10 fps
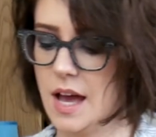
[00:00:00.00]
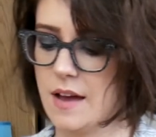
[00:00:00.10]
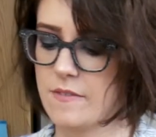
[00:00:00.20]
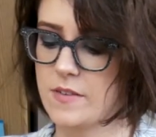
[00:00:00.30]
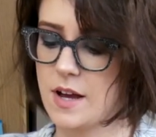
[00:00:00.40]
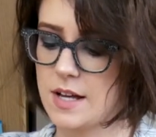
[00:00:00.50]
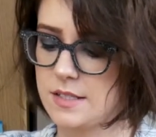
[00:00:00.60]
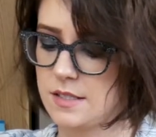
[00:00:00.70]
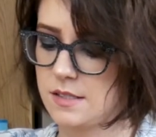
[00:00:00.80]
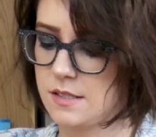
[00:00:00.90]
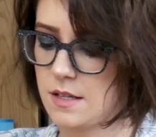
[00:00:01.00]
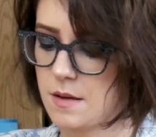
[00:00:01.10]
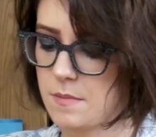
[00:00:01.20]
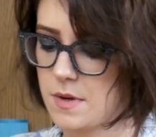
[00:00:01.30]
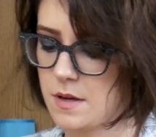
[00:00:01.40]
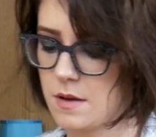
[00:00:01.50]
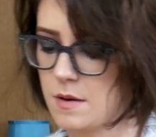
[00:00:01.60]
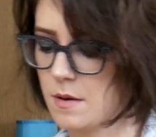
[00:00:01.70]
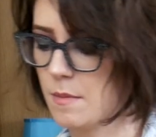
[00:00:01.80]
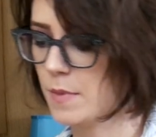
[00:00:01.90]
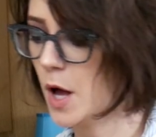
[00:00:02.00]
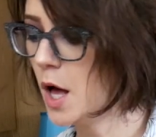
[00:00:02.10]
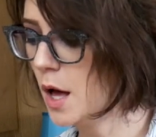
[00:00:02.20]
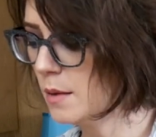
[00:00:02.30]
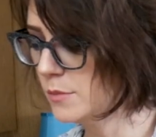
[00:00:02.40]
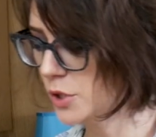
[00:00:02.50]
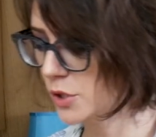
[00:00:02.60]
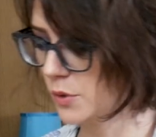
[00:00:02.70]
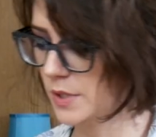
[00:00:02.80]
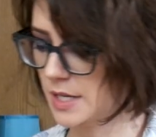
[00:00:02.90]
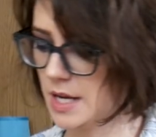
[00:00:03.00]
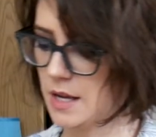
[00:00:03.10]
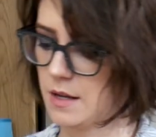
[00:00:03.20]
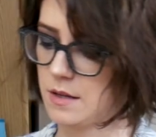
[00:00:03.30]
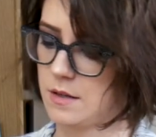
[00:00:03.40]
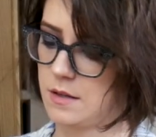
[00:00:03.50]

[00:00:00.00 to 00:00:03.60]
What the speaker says: I've got some palm shortening,